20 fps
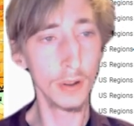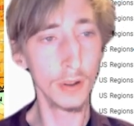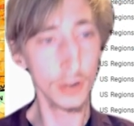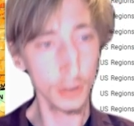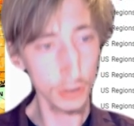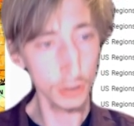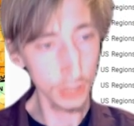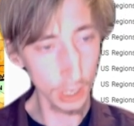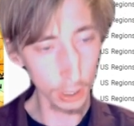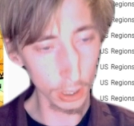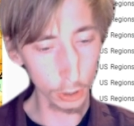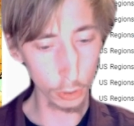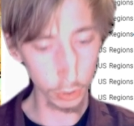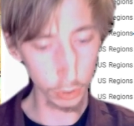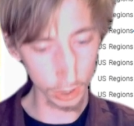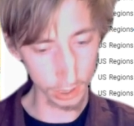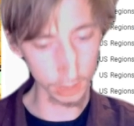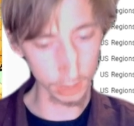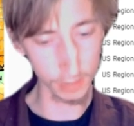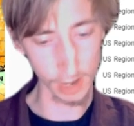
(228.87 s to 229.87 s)
the
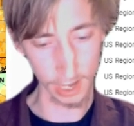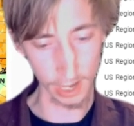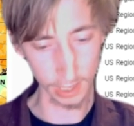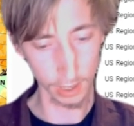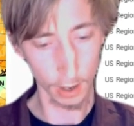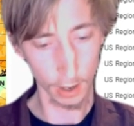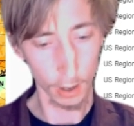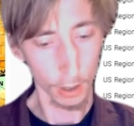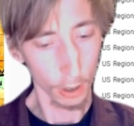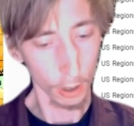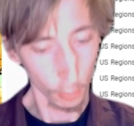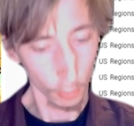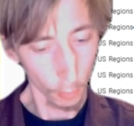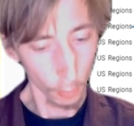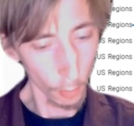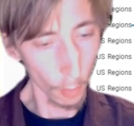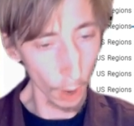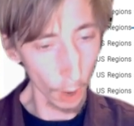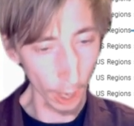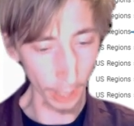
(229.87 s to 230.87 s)
Christmas
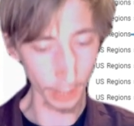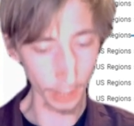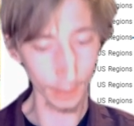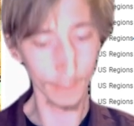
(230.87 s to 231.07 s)
one?